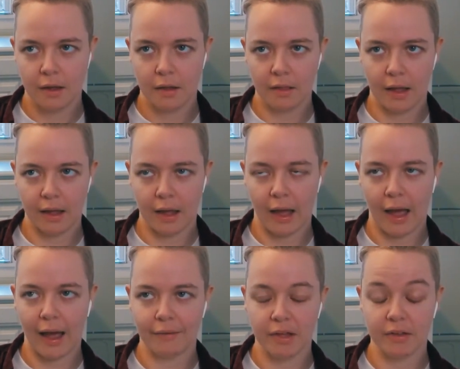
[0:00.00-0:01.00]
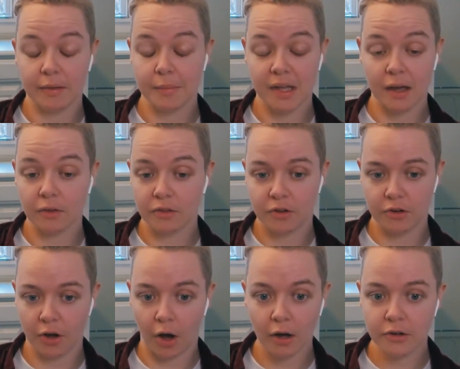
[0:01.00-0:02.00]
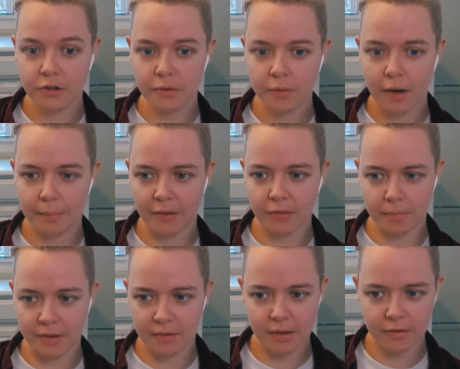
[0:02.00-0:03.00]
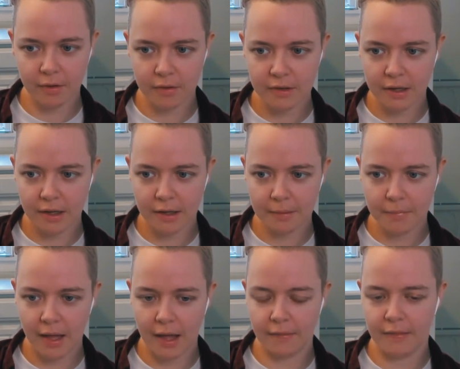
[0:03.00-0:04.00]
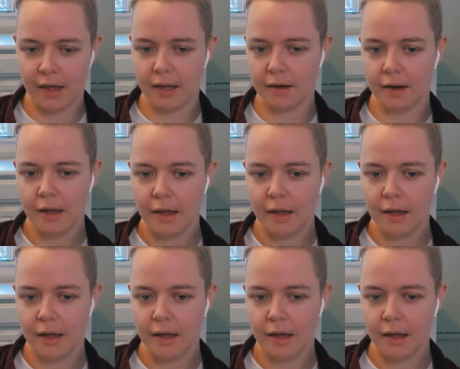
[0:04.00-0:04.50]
like having somebody else to talk to about the business all the time and then